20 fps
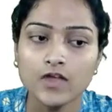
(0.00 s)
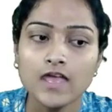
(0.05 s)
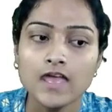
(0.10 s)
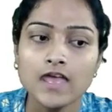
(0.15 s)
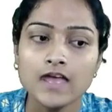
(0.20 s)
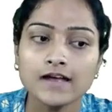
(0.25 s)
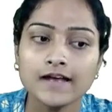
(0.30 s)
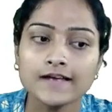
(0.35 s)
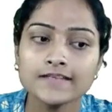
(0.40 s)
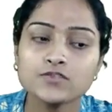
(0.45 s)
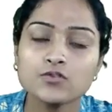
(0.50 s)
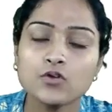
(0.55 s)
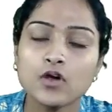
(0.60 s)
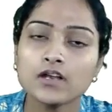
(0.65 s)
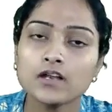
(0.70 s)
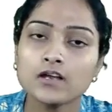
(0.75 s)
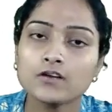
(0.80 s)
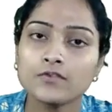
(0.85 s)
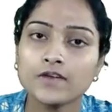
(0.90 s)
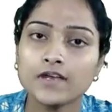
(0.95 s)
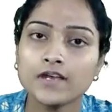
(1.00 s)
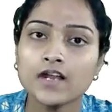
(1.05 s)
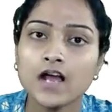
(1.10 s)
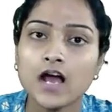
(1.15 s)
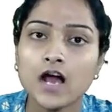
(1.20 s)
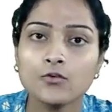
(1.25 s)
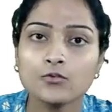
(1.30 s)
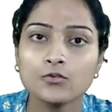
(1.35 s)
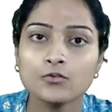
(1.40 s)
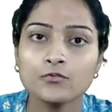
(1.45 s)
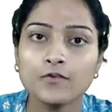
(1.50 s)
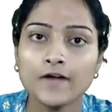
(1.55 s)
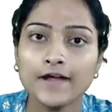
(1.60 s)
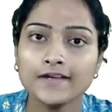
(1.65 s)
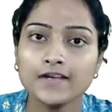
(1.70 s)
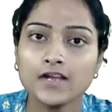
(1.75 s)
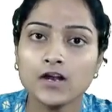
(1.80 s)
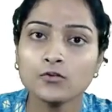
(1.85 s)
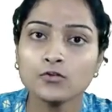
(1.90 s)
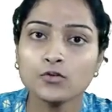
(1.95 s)
Guys, you are aware how to find
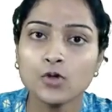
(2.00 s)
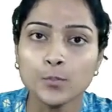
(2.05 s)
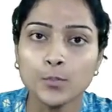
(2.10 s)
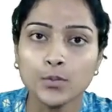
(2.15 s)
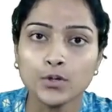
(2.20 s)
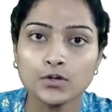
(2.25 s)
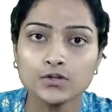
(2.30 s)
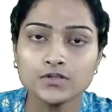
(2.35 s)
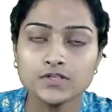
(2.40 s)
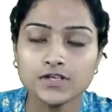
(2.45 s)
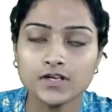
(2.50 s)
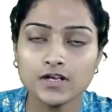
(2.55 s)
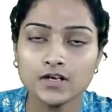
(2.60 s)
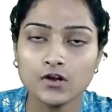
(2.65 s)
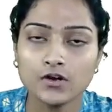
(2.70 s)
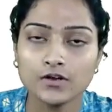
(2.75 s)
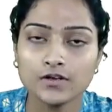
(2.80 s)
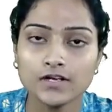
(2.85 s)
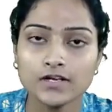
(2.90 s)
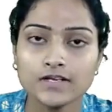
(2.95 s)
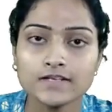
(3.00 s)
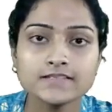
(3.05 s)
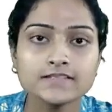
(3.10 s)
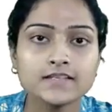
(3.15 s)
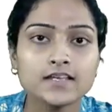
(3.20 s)
out topological orders?